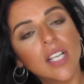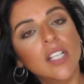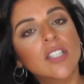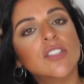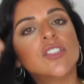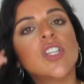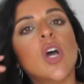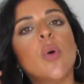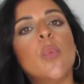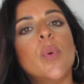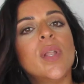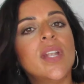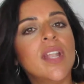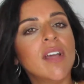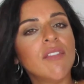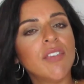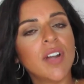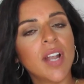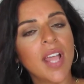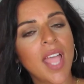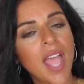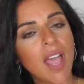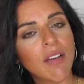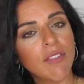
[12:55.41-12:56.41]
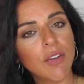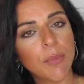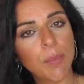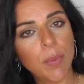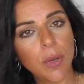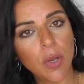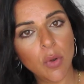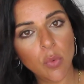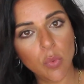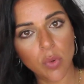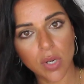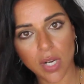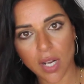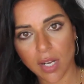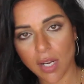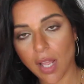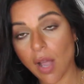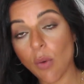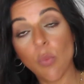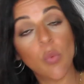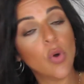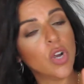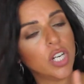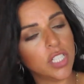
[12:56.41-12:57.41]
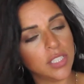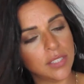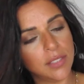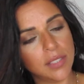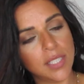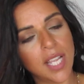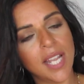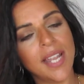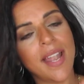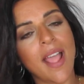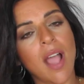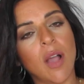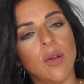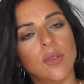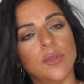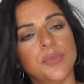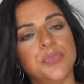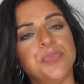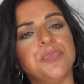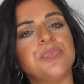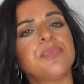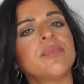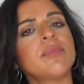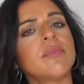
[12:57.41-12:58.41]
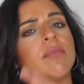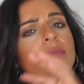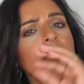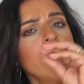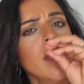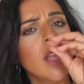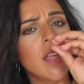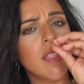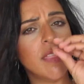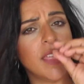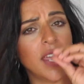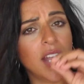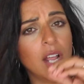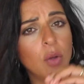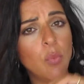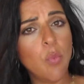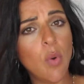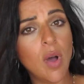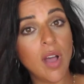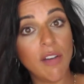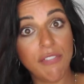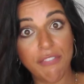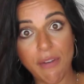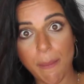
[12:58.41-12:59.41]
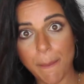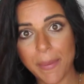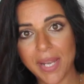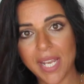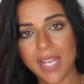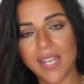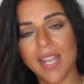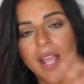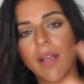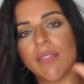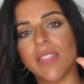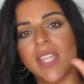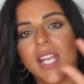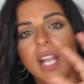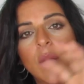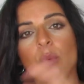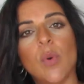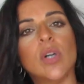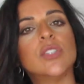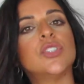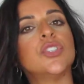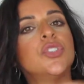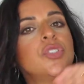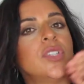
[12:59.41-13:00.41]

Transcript: So whenever I have a plural, a word, a noun, that I want, a feminine noun, that I want to